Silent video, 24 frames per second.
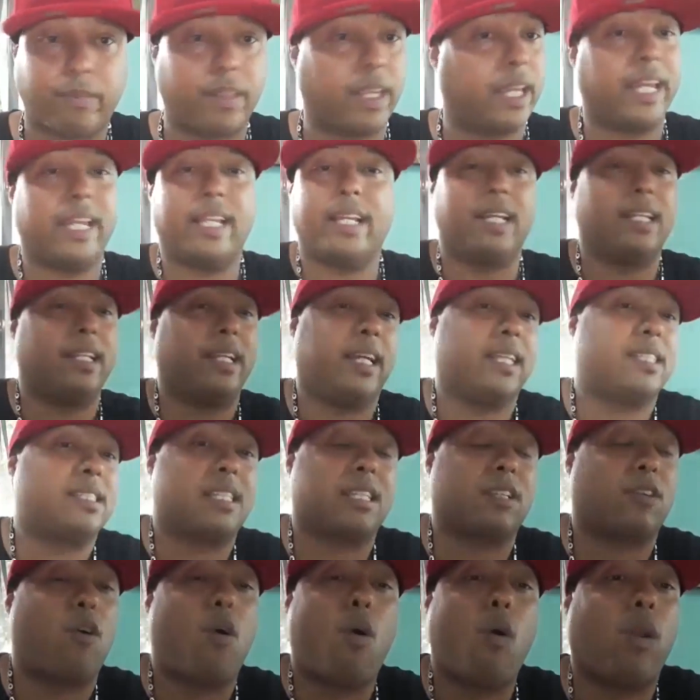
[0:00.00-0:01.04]

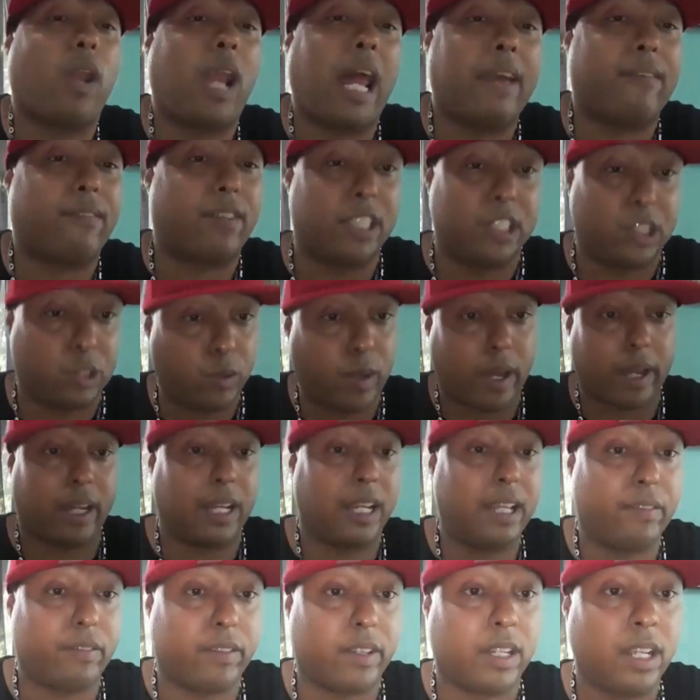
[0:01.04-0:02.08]
It's called life because you got to
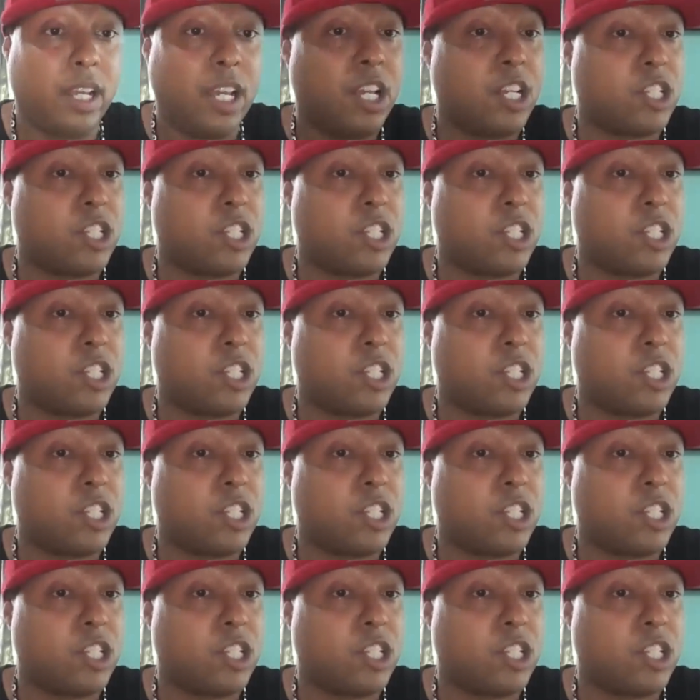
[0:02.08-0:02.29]
live it.